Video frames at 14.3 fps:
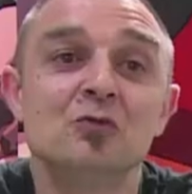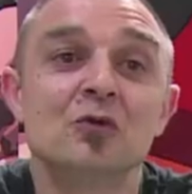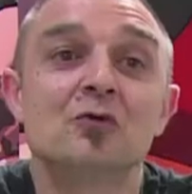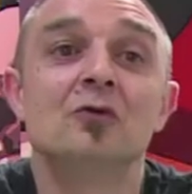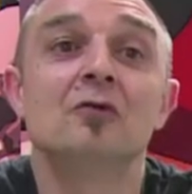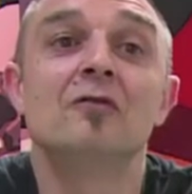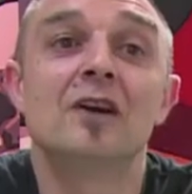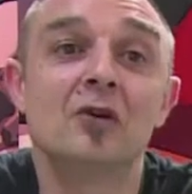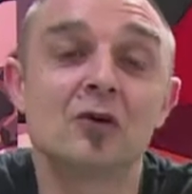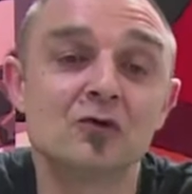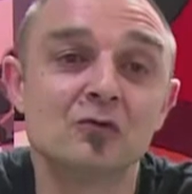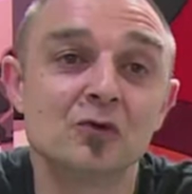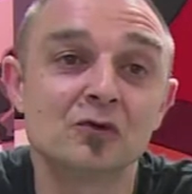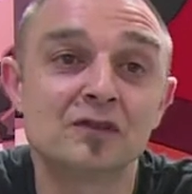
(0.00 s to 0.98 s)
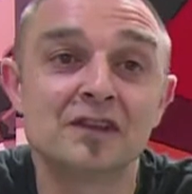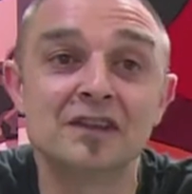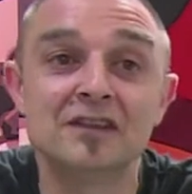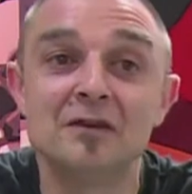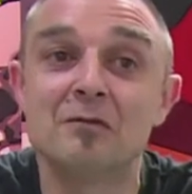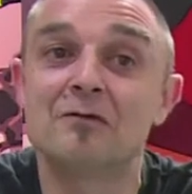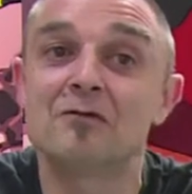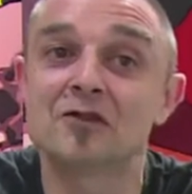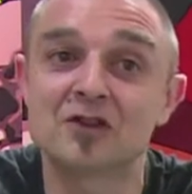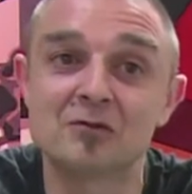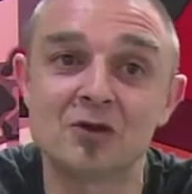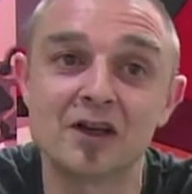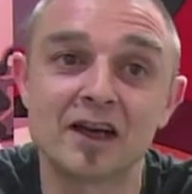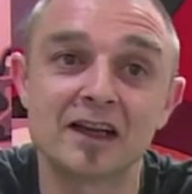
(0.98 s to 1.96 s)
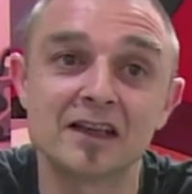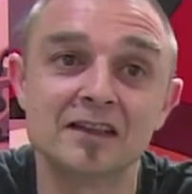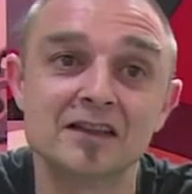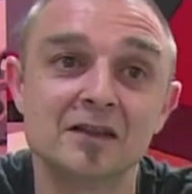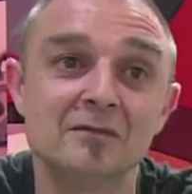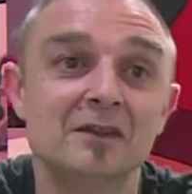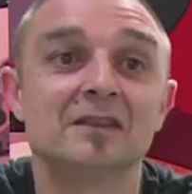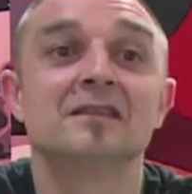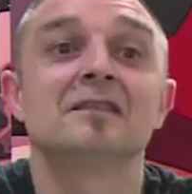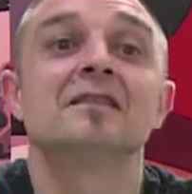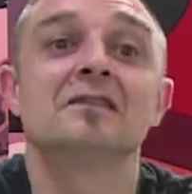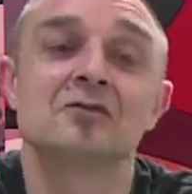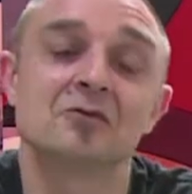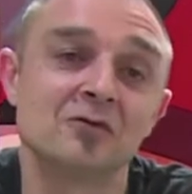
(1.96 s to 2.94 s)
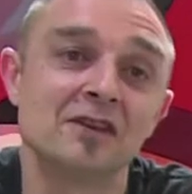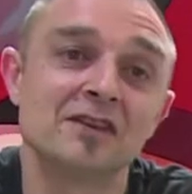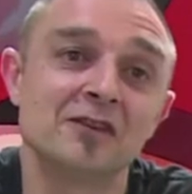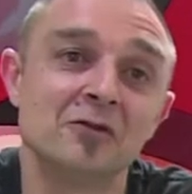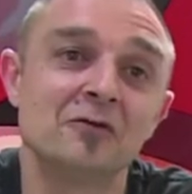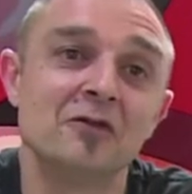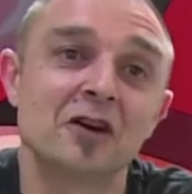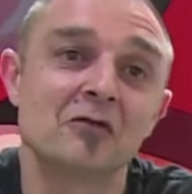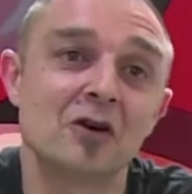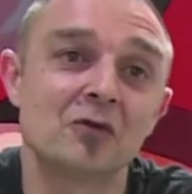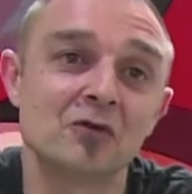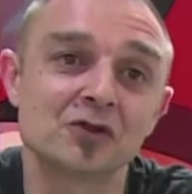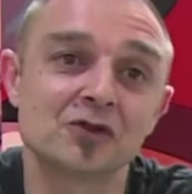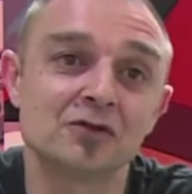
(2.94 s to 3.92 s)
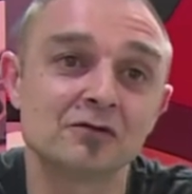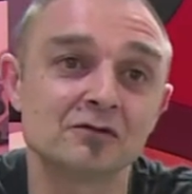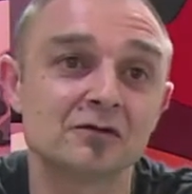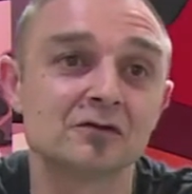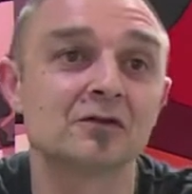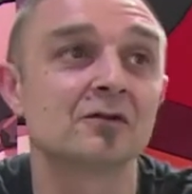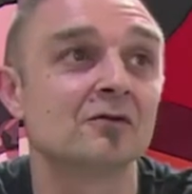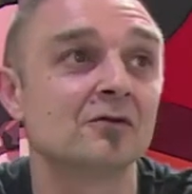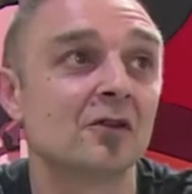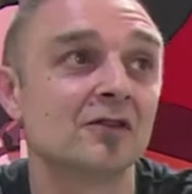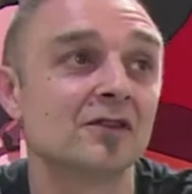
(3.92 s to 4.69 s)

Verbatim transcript: like people to think. We tell them, well, this is how the world is.